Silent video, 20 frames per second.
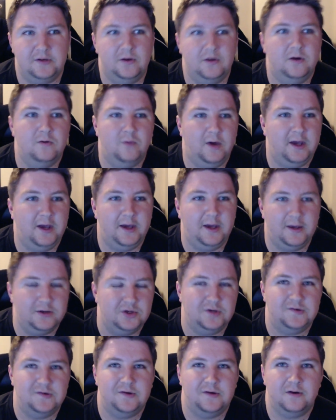no way, and
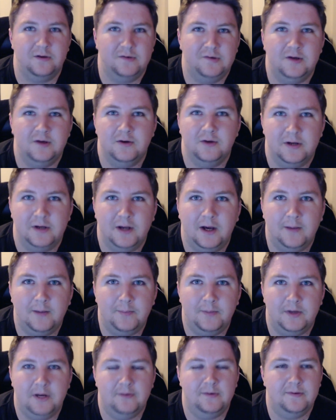she started tearing
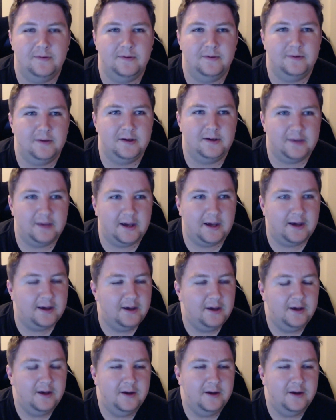up and everything like that.